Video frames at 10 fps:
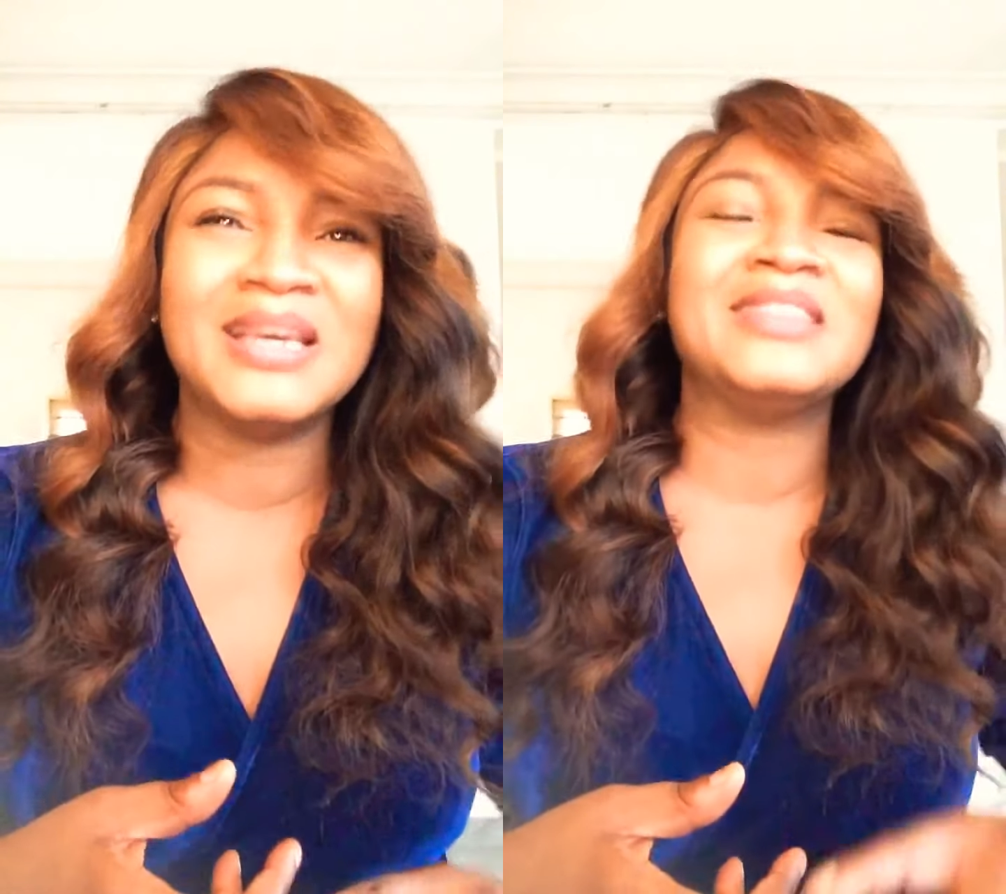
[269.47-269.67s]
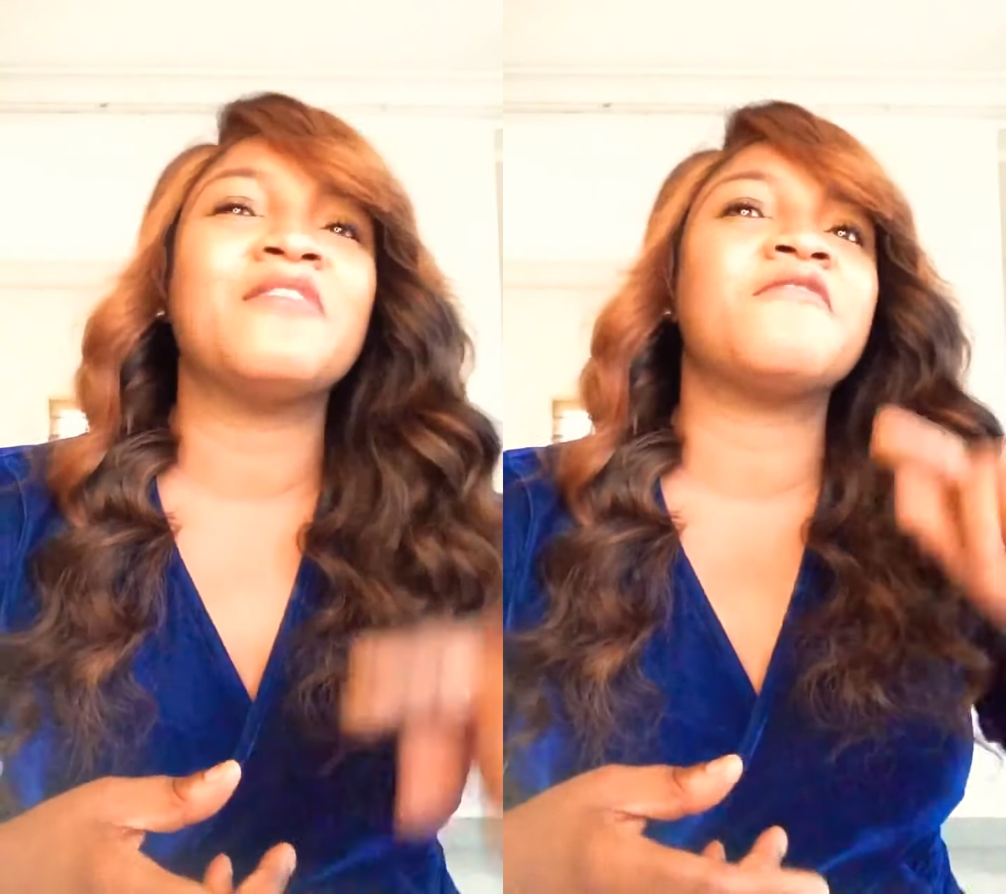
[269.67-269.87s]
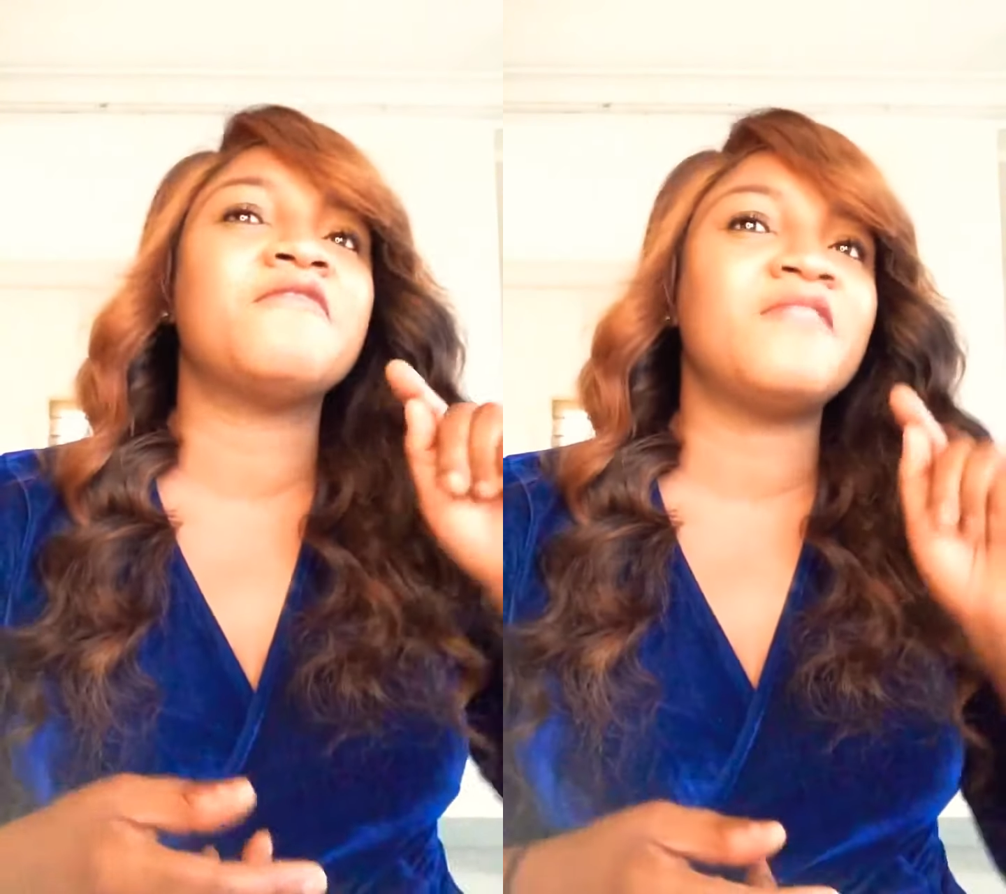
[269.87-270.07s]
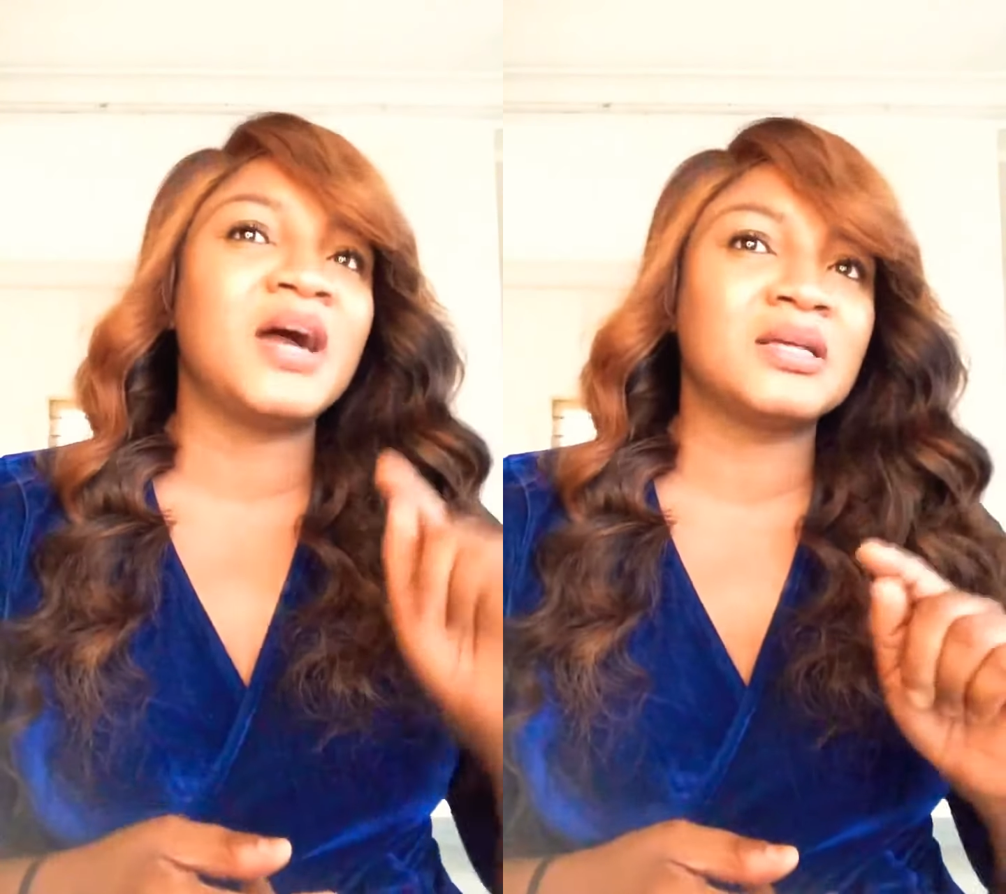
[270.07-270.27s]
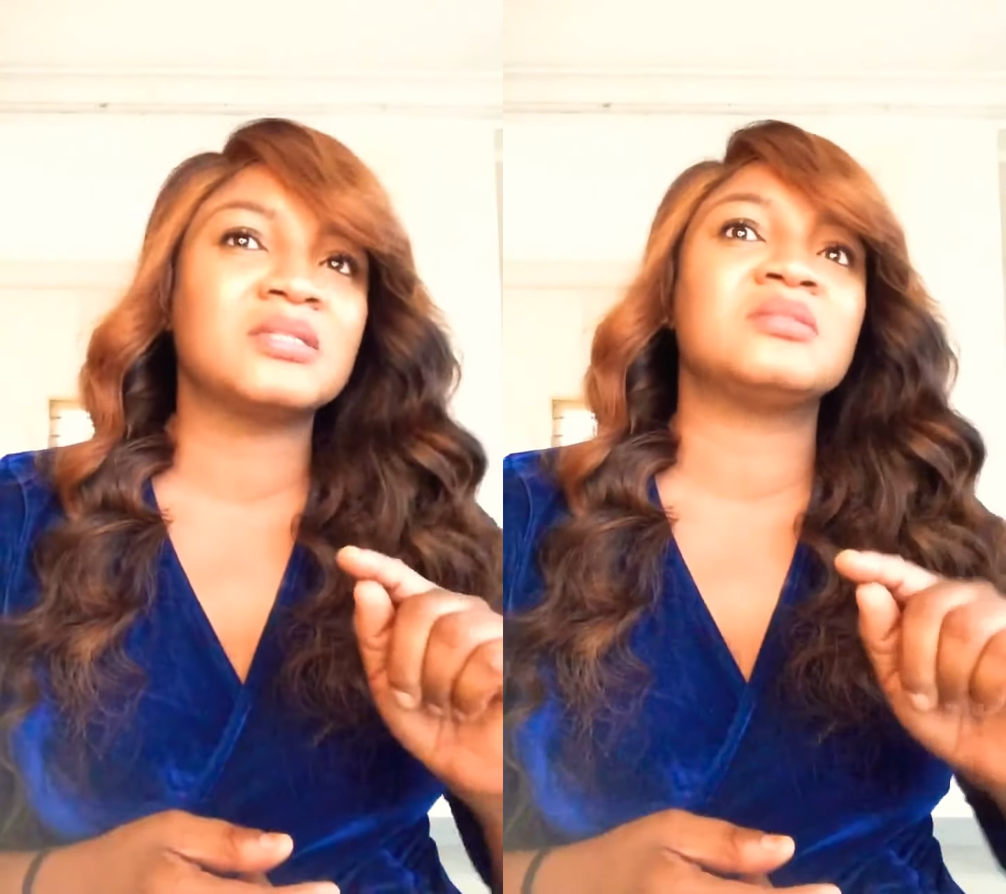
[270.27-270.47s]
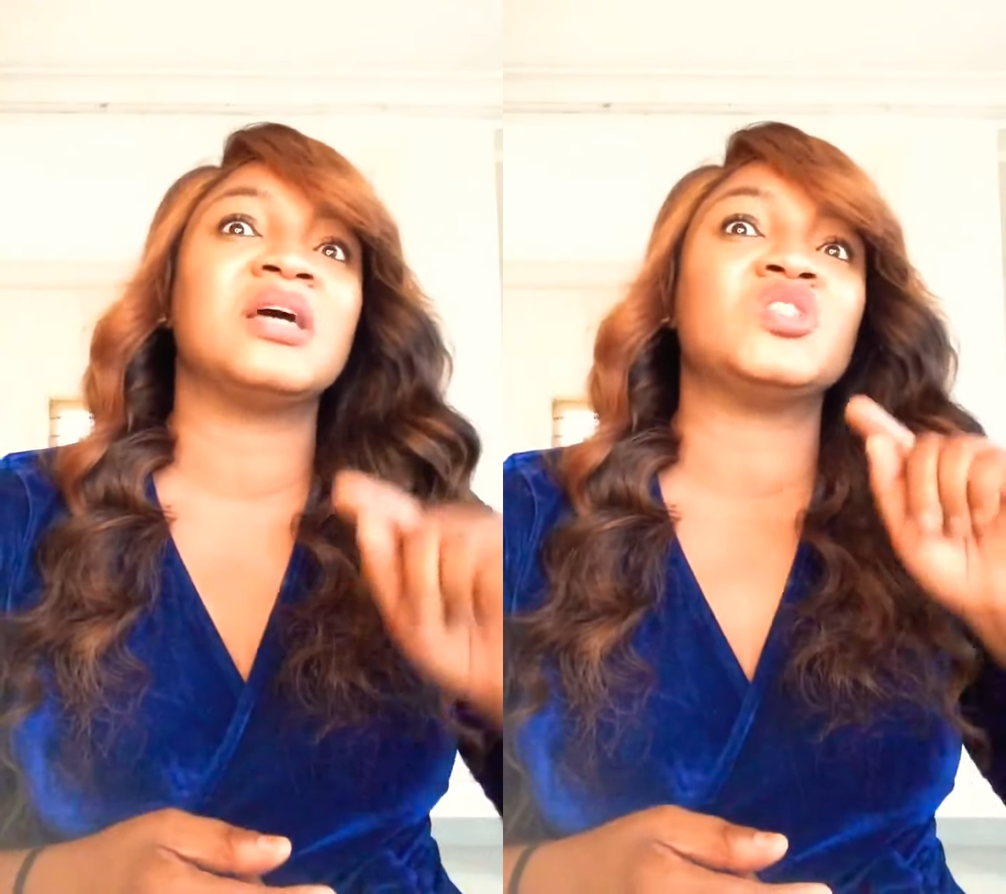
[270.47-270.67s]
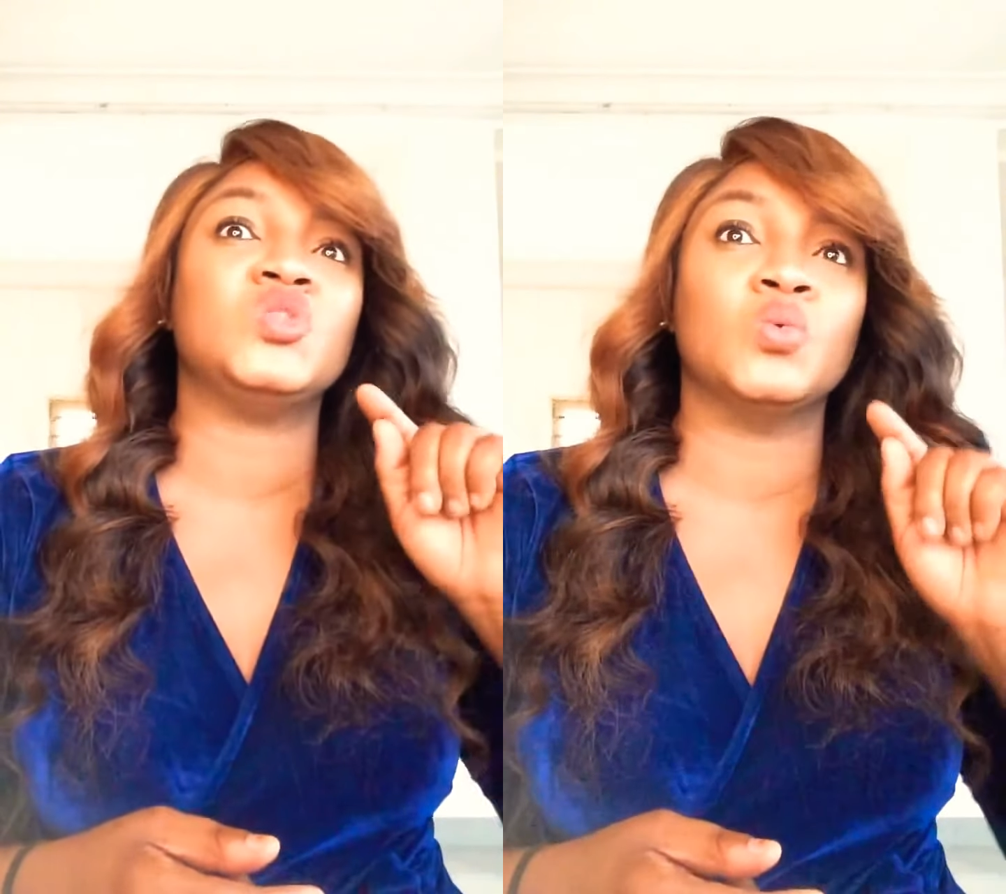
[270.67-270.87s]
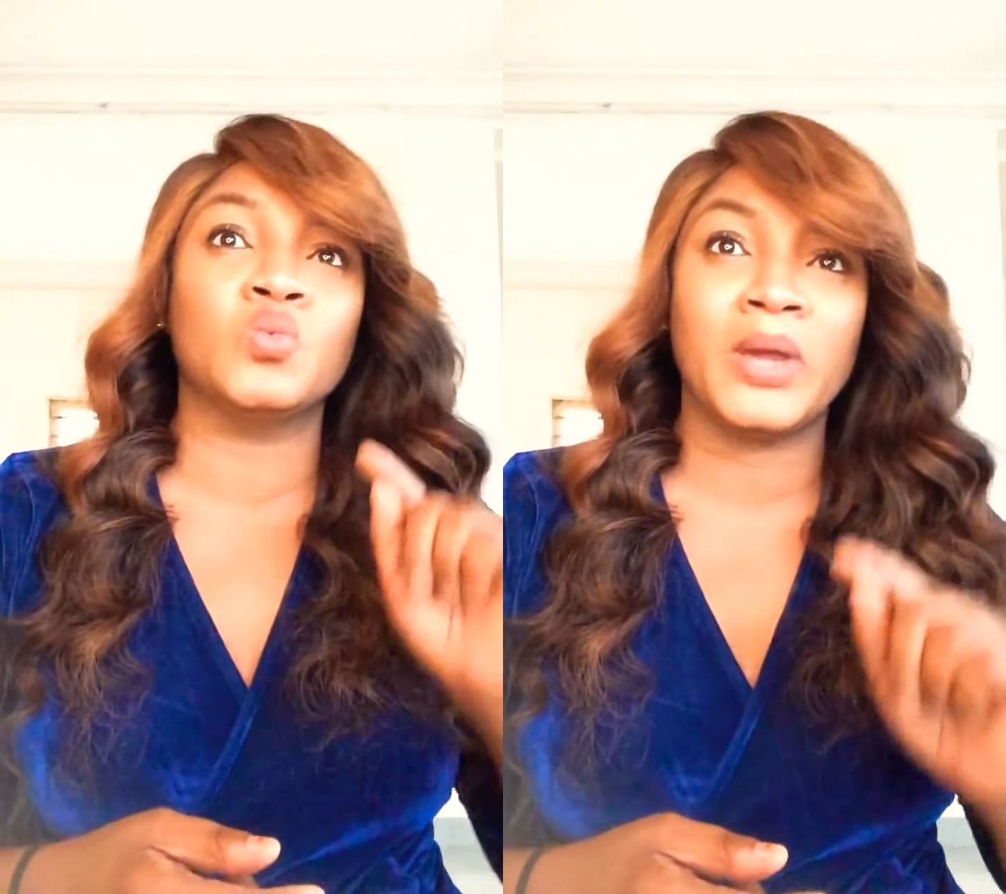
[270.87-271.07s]
the fact that
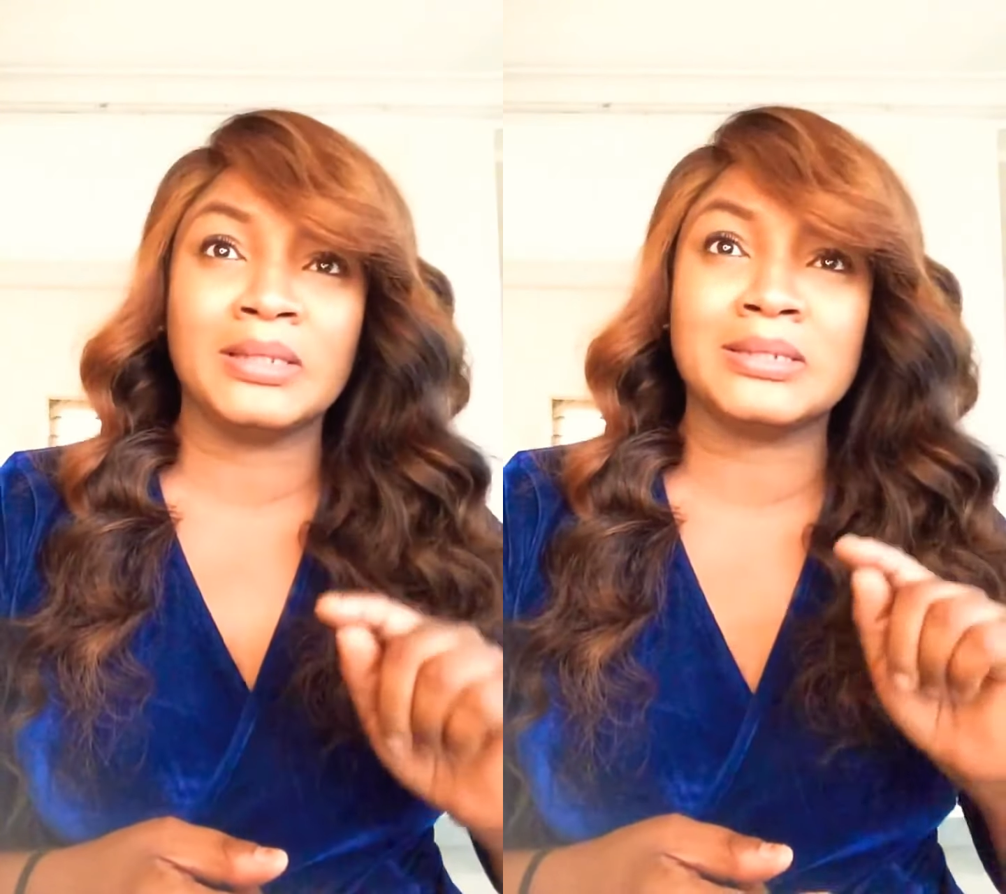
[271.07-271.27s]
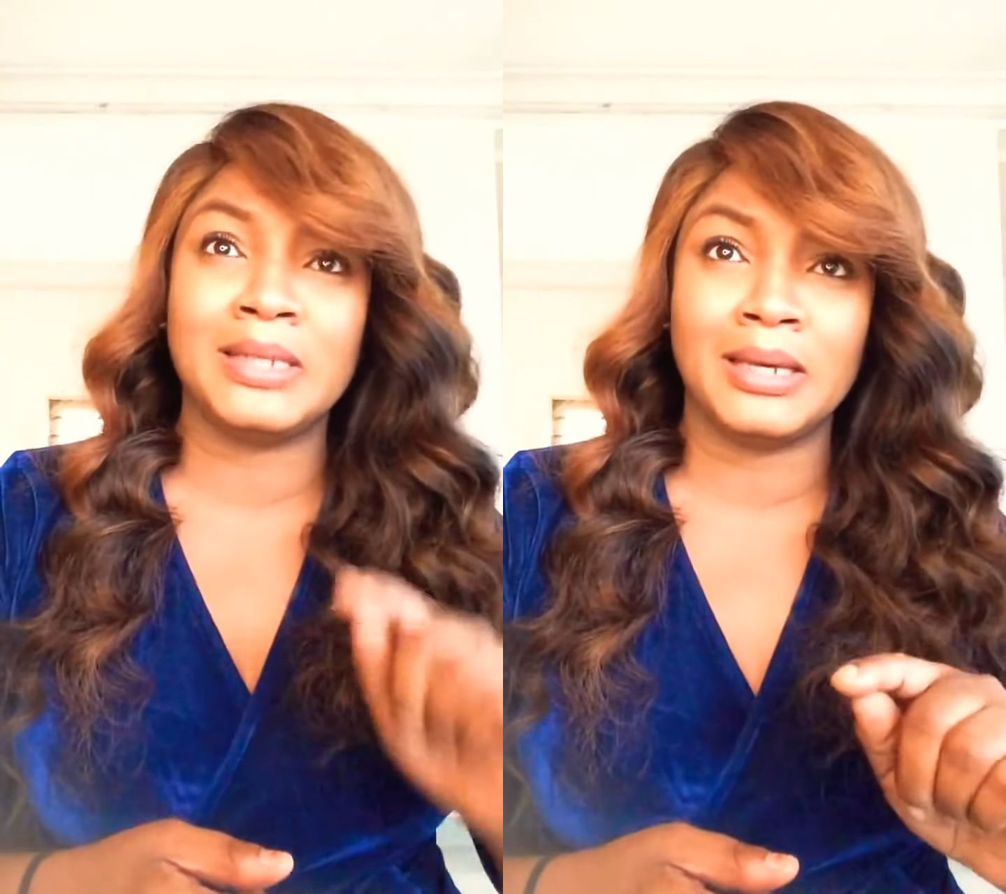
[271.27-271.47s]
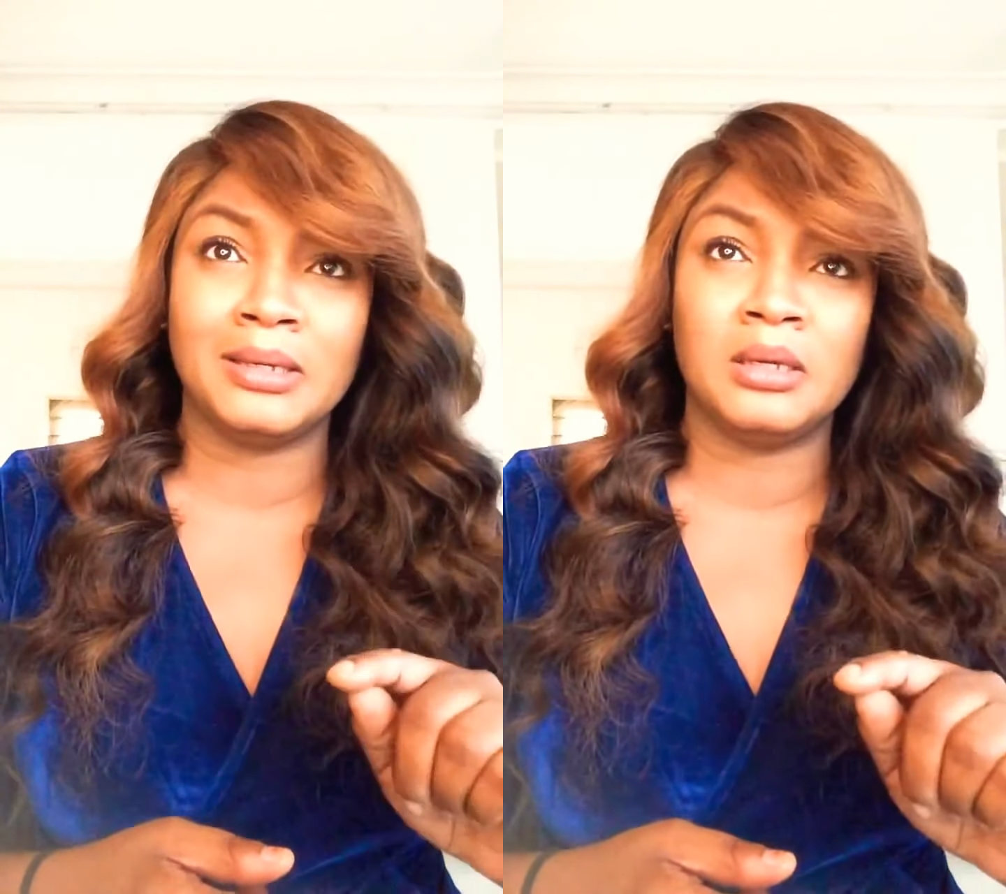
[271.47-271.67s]
you went there